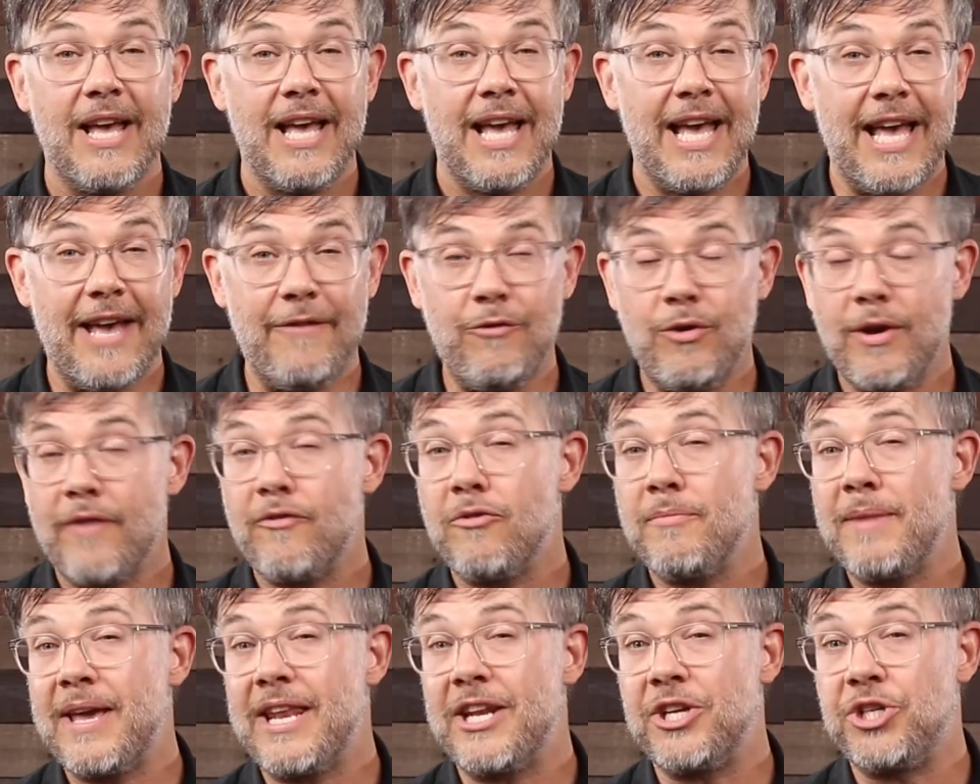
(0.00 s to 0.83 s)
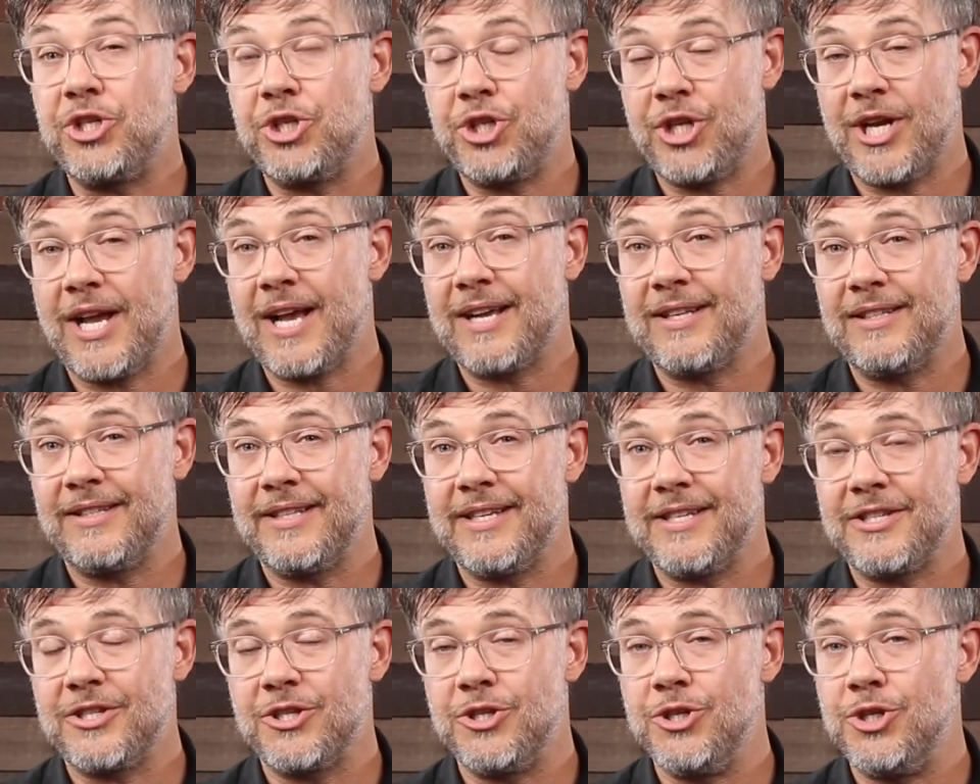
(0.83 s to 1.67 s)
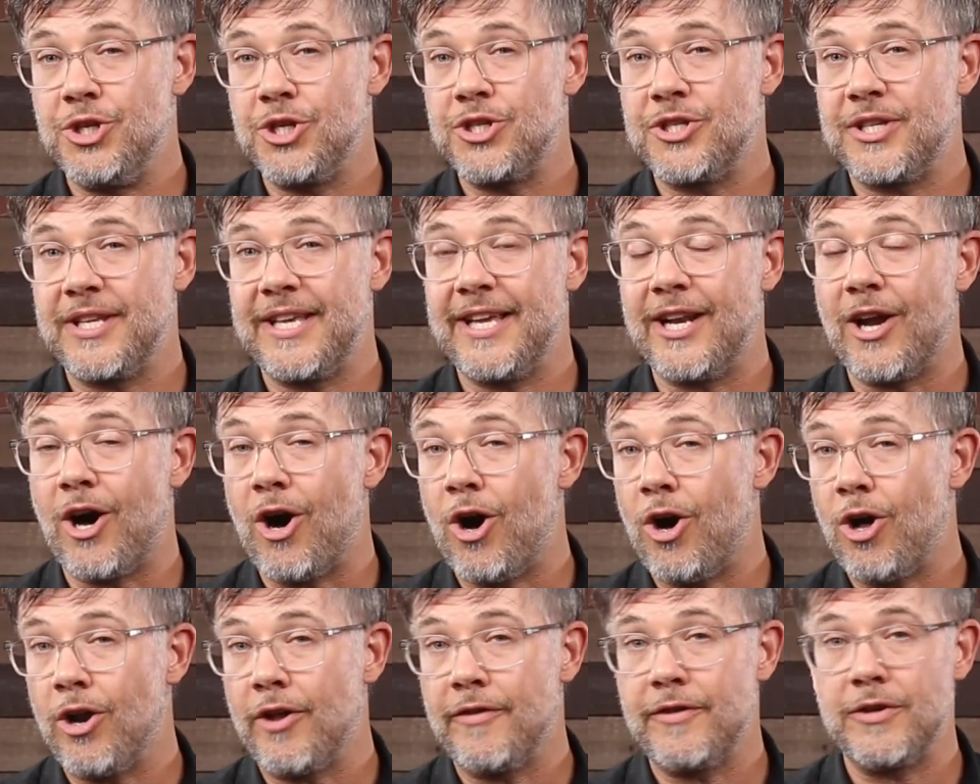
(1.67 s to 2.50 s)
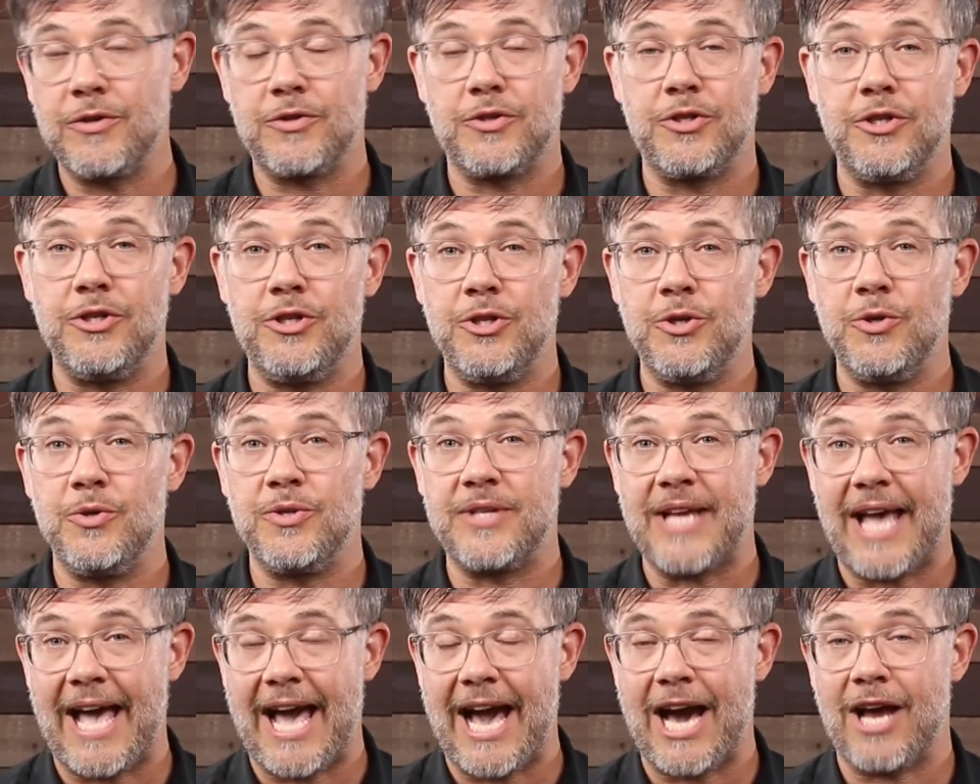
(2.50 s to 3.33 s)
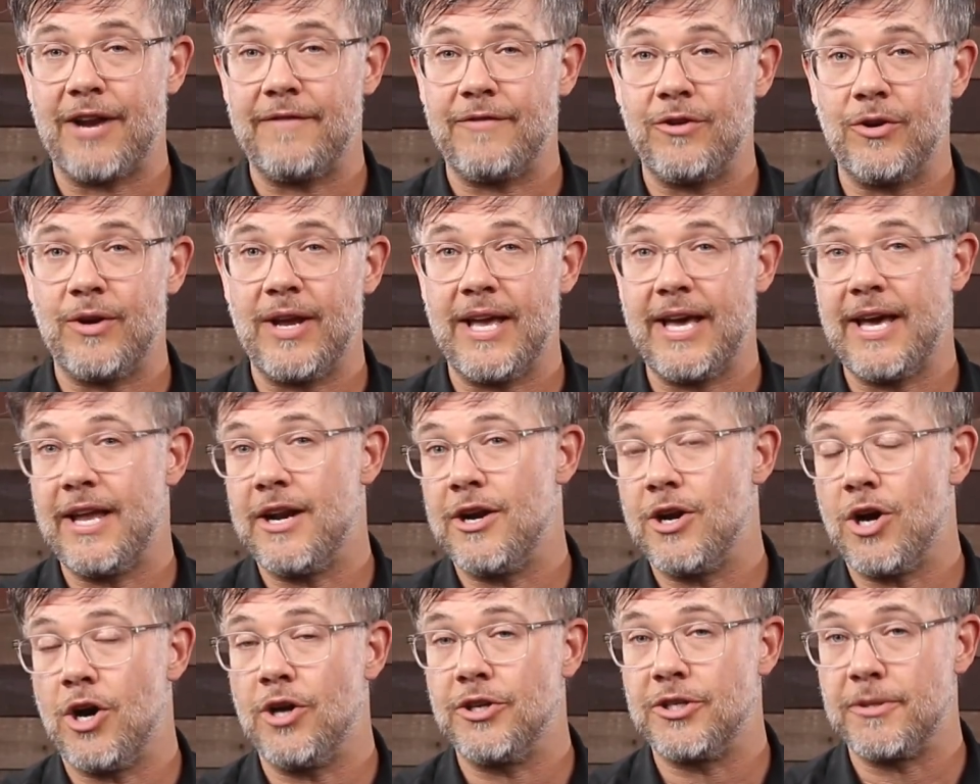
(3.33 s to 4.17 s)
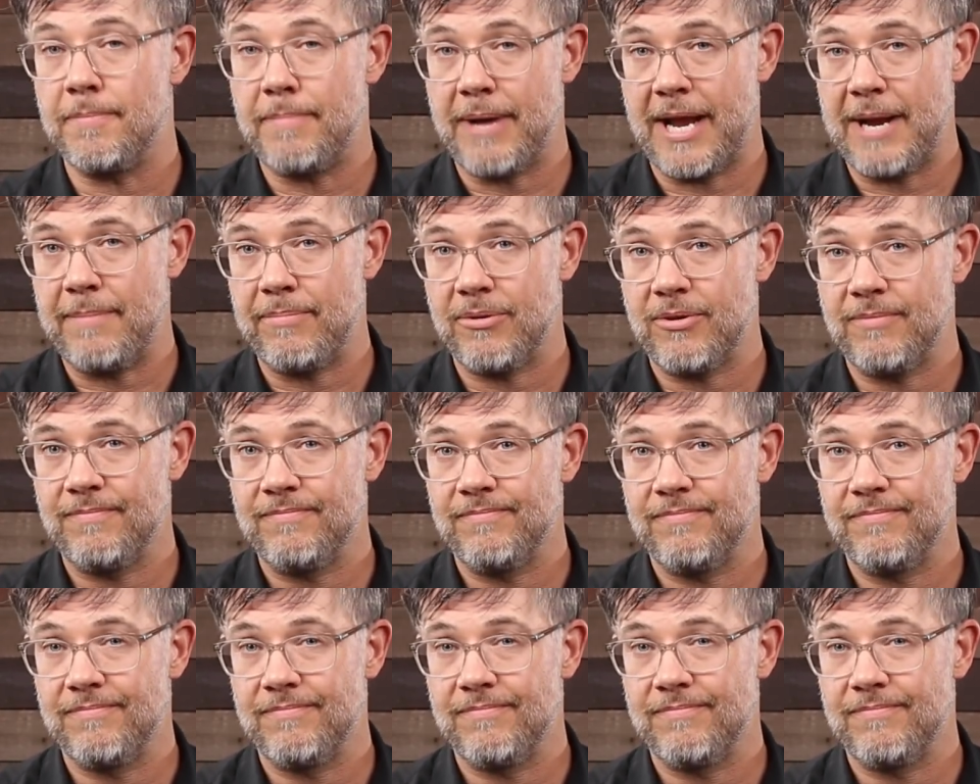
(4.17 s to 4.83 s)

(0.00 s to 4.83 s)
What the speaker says: Have you ever made a checklist just to get all of those to-dos out of your head and onto paper?